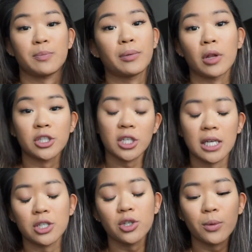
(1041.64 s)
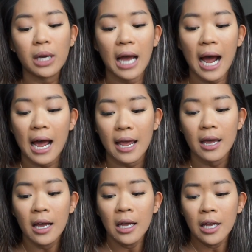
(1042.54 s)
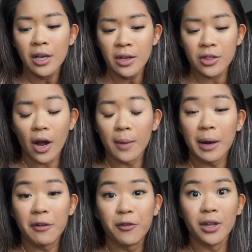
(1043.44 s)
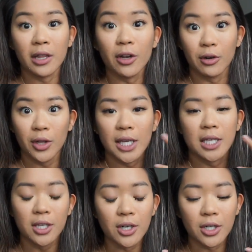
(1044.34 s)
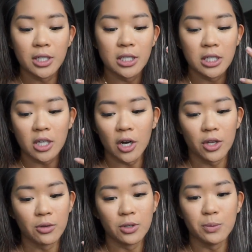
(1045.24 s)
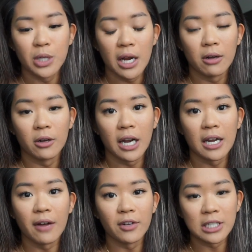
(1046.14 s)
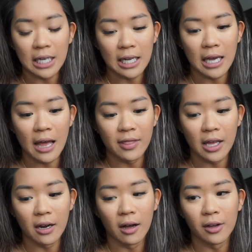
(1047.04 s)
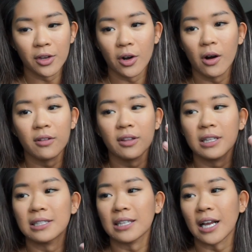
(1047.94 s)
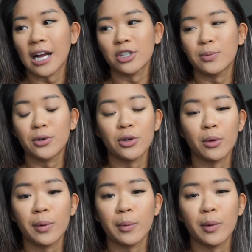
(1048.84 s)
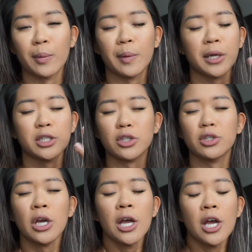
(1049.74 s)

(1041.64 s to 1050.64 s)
plunging into it. I thought about it for literally years to start a YouTube channel, and I never did it. And then, you know, all of these like entrepreneurial people like just